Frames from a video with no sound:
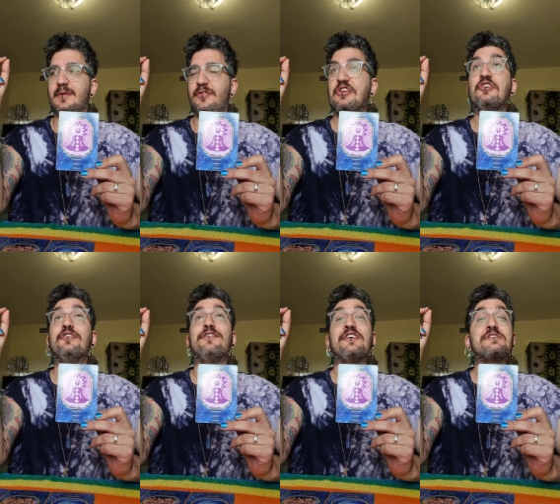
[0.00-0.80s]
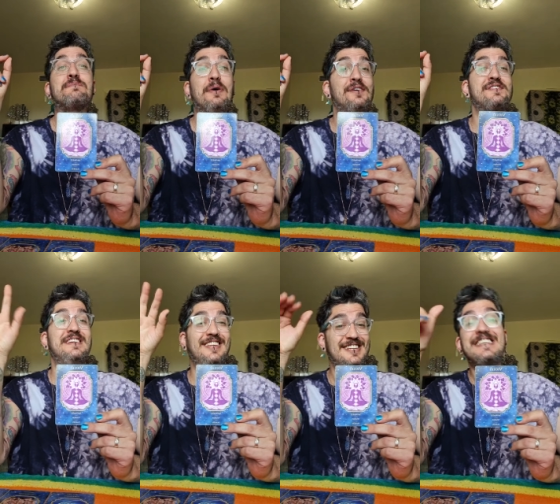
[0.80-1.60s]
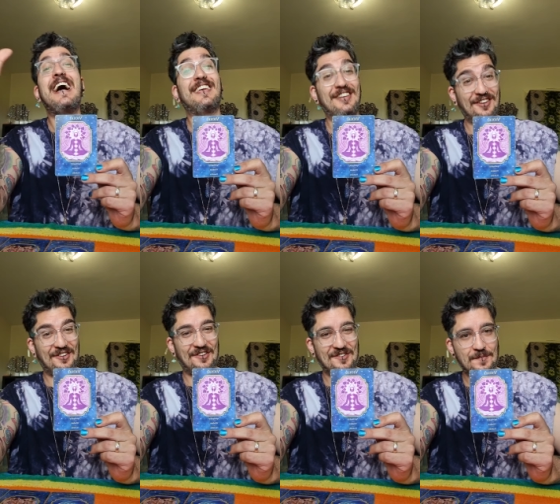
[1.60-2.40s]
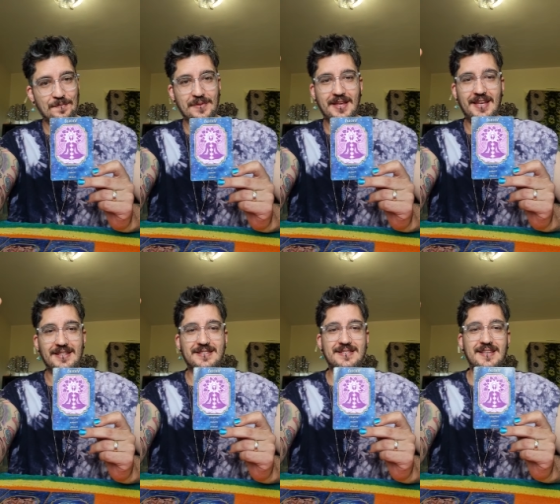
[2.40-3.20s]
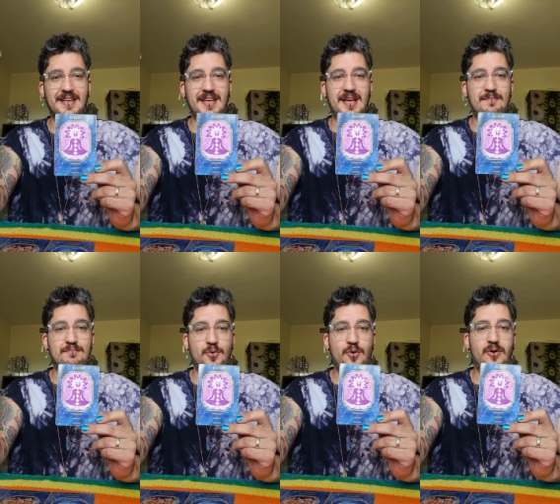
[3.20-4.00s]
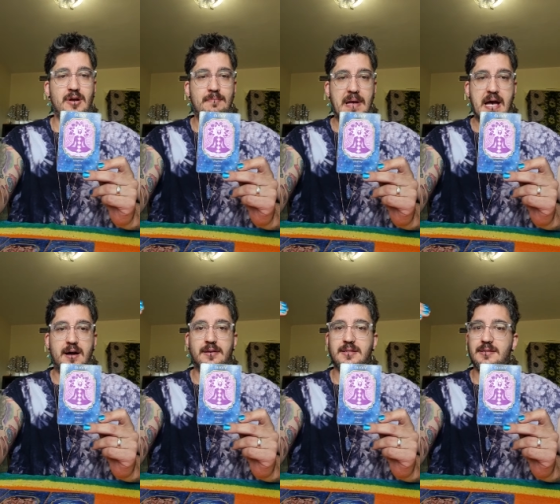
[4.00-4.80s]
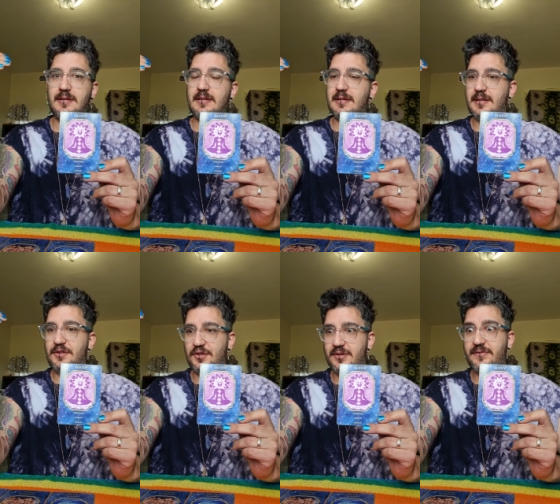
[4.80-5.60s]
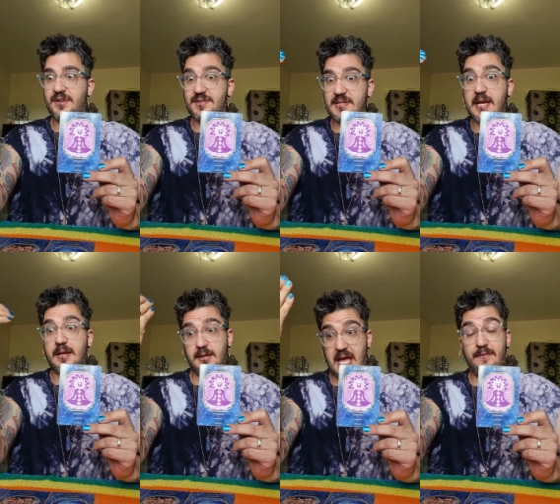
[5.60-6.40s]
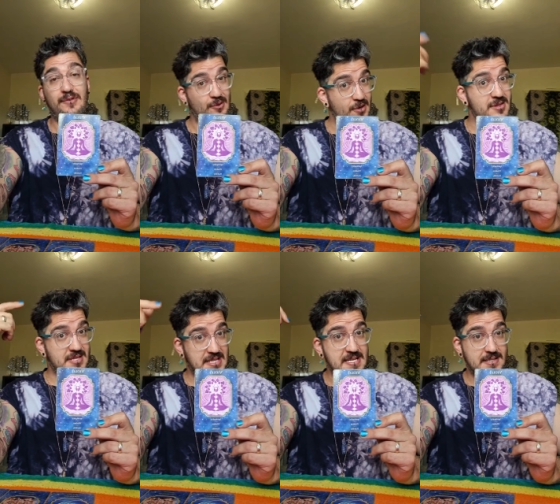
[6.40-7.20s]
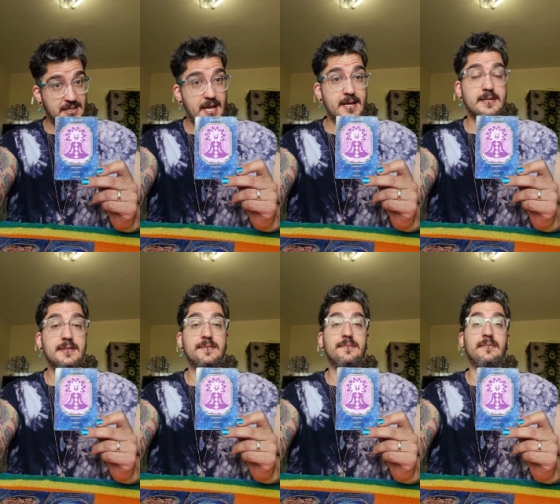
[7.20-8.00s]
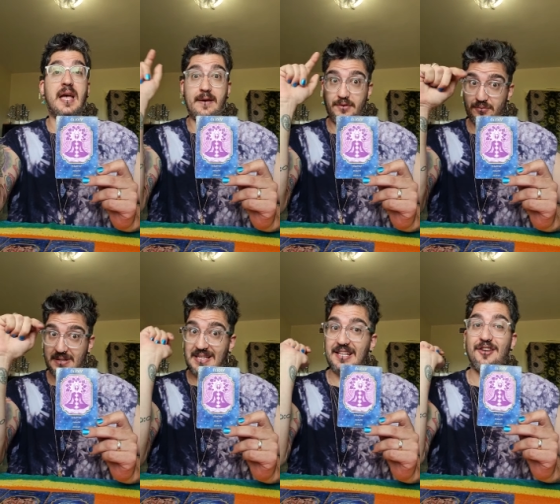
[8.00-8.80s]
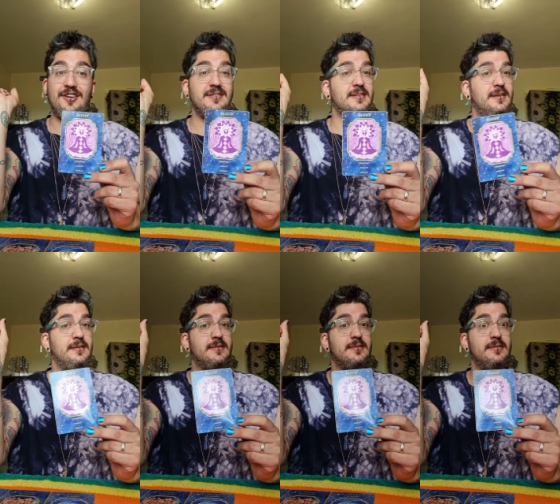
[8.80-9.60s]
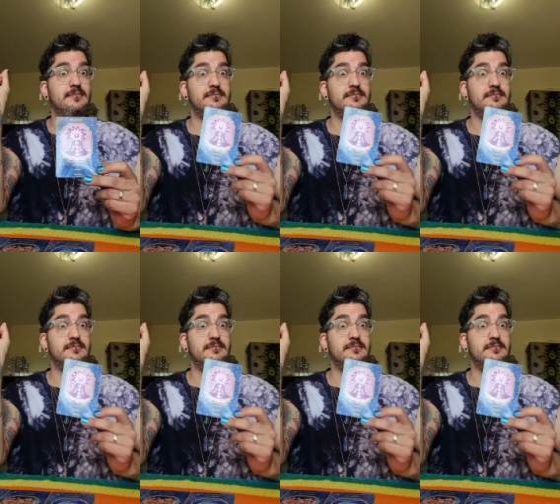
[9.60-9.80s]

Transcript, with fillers: the universe personally attacking you. It's more about the universe saying, Have you learned this lesson yet? Have you really learnt it?